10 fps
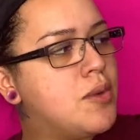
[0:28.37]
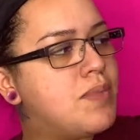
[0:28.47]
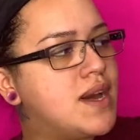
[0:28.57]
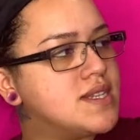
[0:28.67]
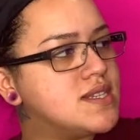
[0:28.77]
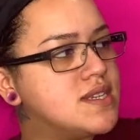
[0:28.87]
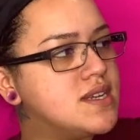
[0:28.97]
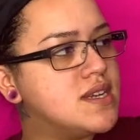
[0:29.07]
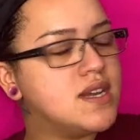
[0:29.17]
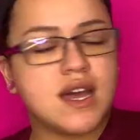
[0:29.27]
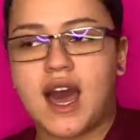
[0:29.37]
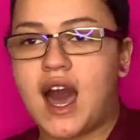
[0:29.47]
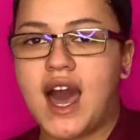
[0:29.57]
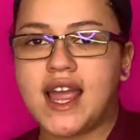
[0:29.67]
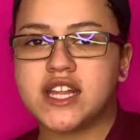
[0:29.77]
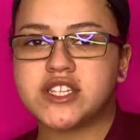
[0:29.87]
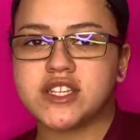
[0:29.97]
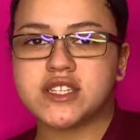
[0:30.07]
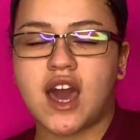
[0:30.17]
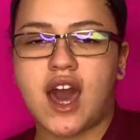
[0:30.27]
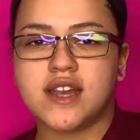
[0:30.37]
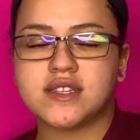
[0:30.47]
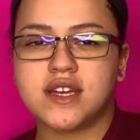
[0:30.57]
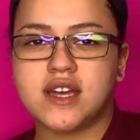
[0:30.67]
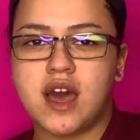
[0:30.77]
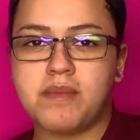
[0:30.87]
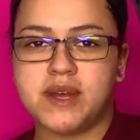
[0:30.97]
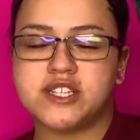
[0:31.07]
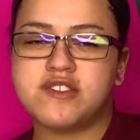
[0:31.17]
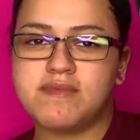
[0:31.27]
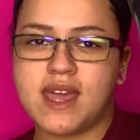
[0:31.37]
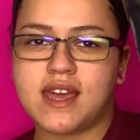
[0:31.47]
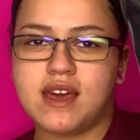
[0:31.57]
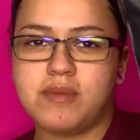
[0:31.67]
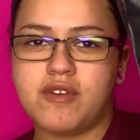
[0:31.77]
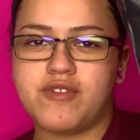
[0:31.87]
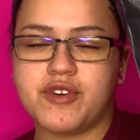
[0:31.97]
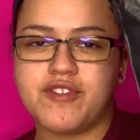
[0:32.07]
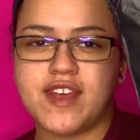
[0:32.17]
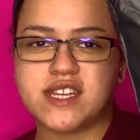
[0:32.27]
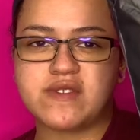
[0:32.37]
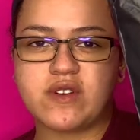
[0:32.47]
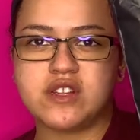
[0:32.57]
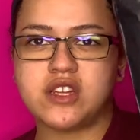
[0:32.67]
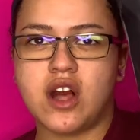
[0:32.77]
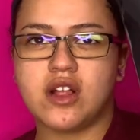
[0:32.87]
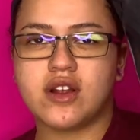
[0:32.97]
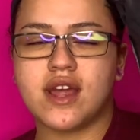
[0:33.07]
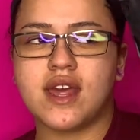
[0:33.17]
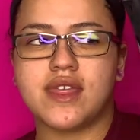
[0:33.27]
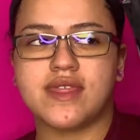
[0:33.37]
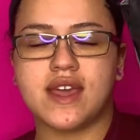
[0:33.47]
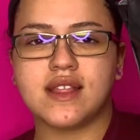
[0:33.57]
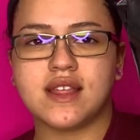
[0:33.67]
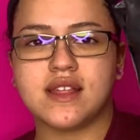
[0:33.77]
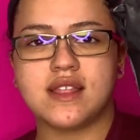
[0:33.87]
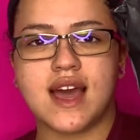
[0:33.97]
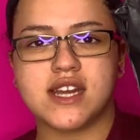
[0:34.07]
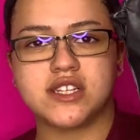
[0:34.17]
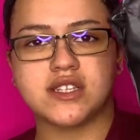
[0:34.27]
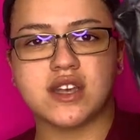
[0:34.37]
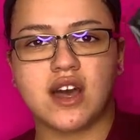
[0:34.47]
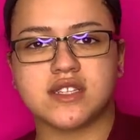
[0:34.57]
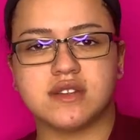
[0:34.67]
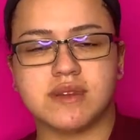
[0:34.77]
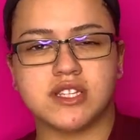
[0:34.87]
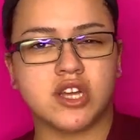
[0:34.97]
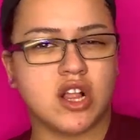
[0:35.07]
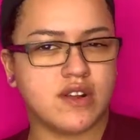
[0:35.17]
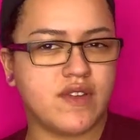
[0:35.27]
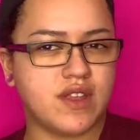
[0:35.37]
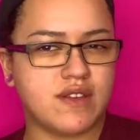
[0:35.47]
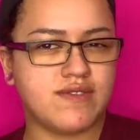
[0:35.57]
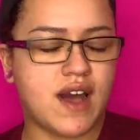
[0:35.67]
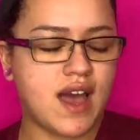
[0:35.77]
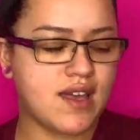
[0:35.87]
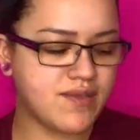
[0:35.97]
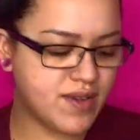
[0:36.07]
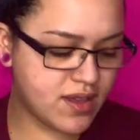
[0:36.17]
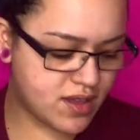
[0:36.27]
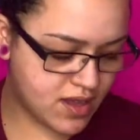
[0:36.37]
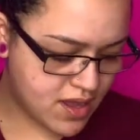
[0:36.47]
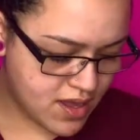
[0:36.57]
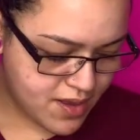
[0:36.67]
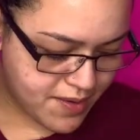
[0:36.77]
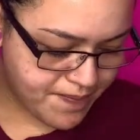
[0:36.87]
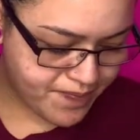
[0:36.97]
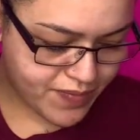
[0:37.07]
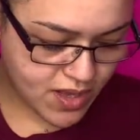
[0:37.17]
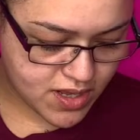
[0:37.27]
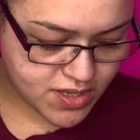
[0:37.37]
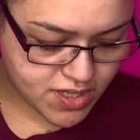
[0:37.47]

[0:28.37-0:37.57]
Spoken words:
But I just got a bunch of makeup, a full face for $1, and I think that the lashes costed me $1.55.